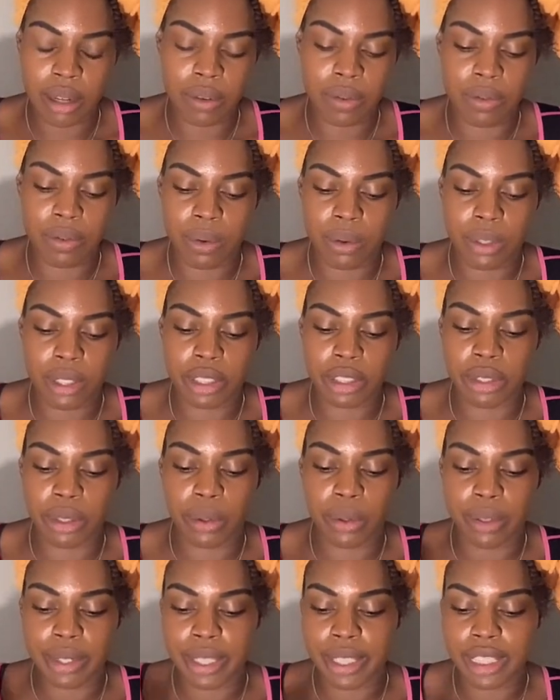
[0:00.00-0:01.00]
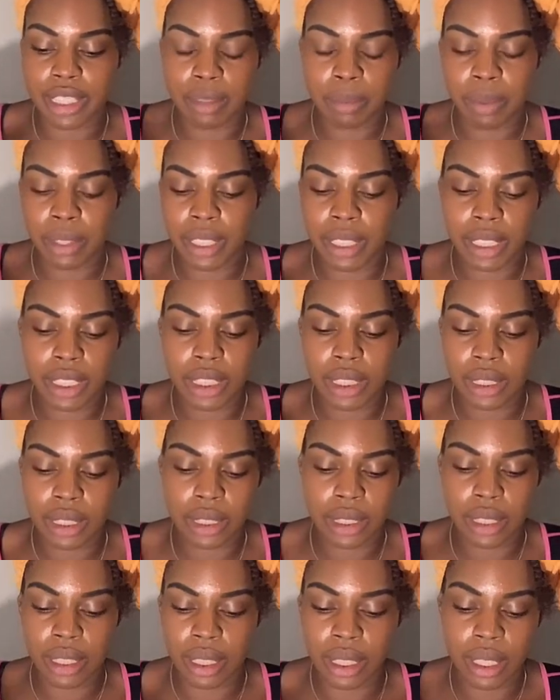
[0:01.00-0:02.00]
for Taurus, please.
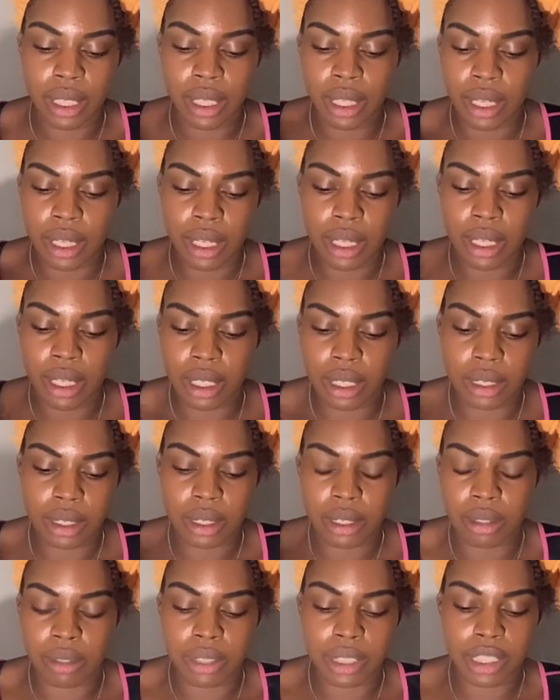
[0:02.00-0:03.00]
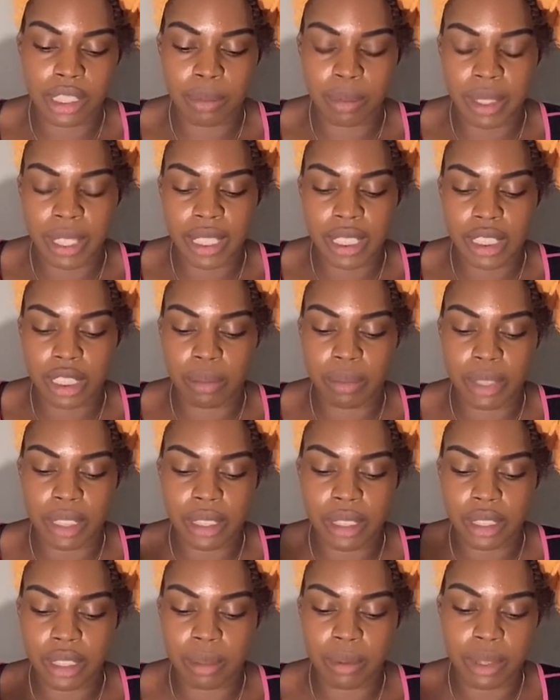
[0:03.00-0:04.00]
Taurus placements,
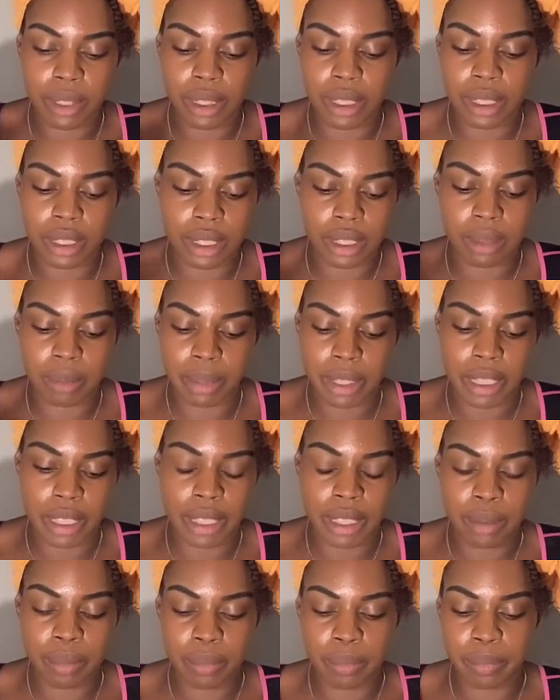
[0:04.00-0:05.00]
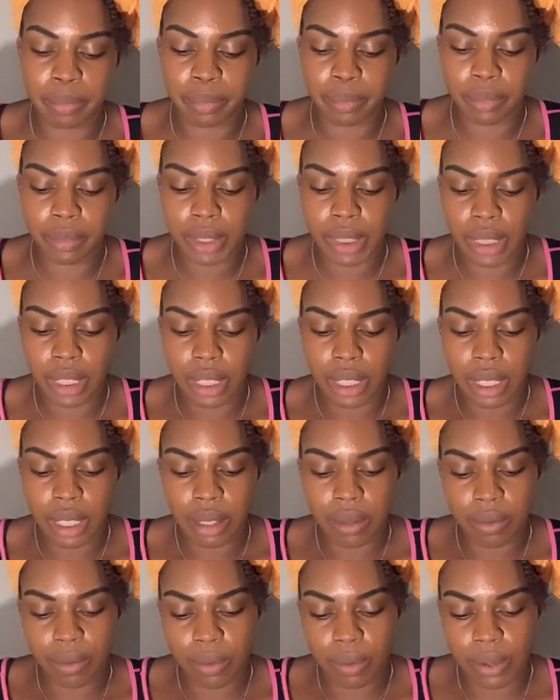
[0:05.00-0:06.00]
please, Spirit.
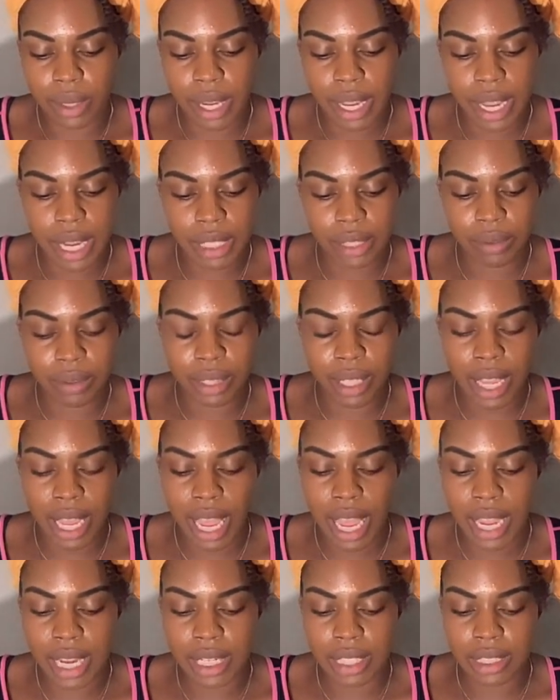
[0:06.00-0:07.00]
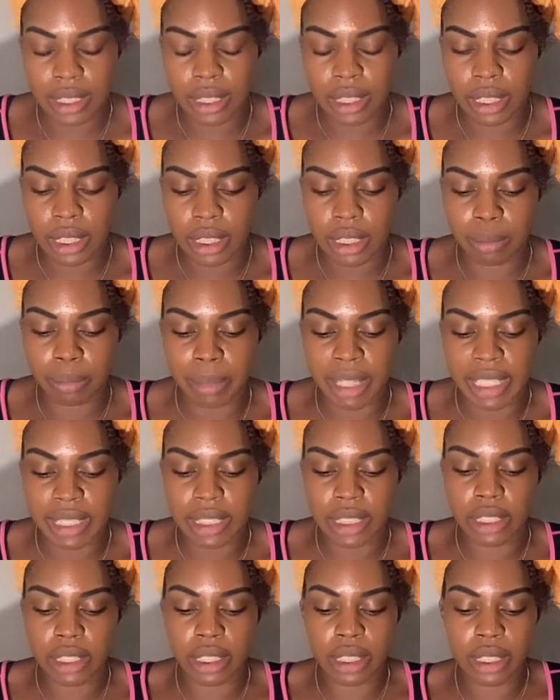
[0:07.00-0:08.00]
Ask for the highest good
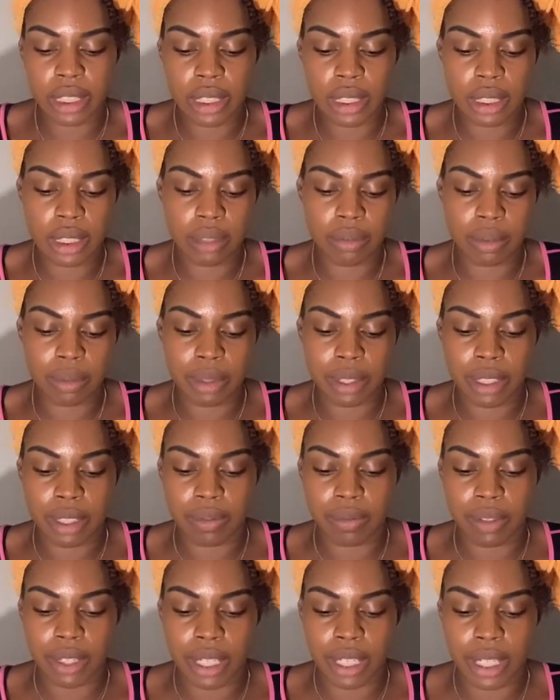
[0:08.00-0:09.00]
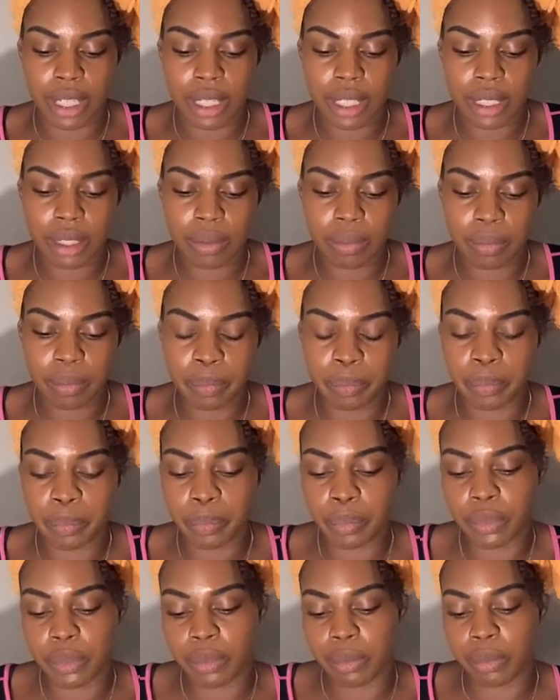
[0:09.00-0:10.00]
messages from the divine,
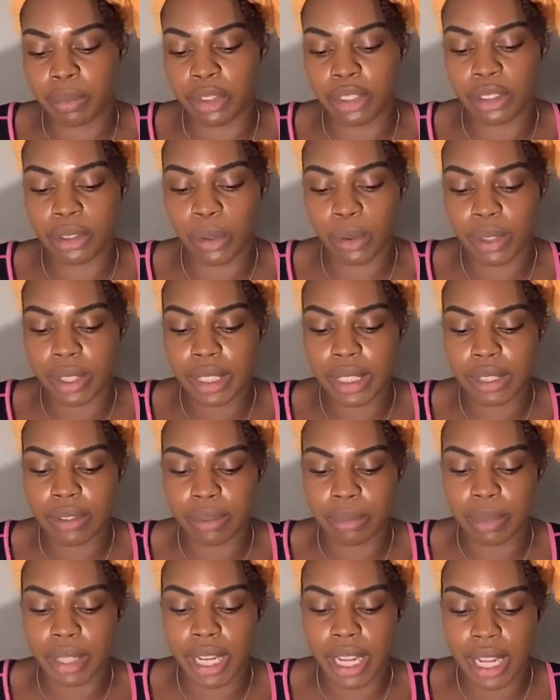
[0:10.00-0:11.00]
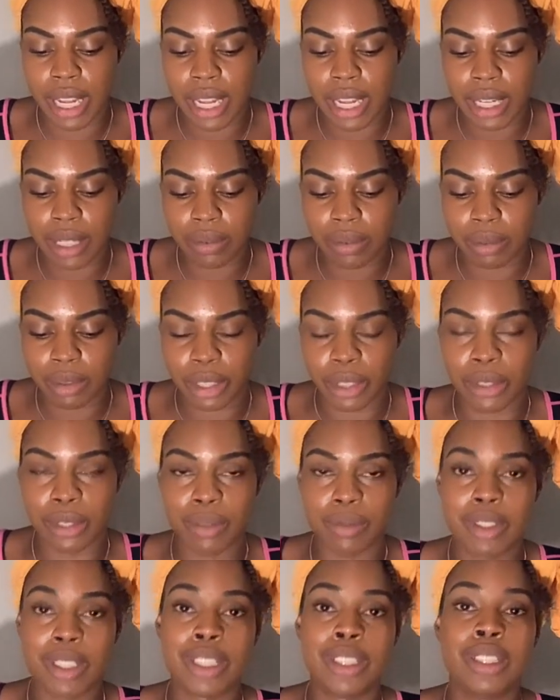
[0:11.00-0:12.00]
from source, from God, from the
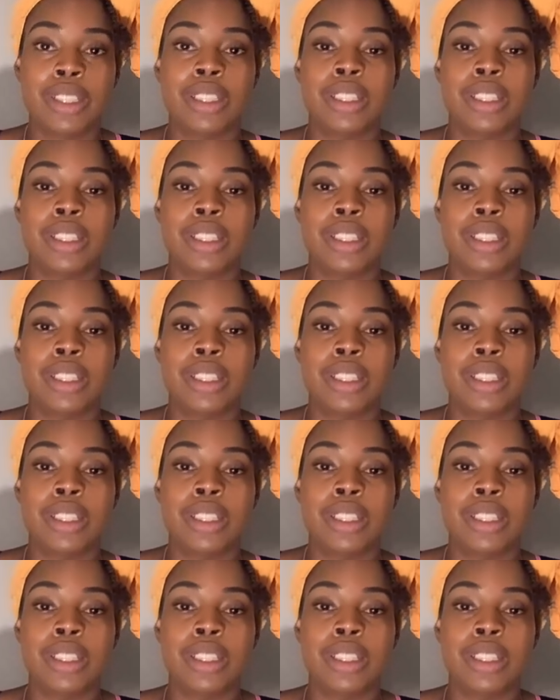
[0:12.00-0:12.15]
universe.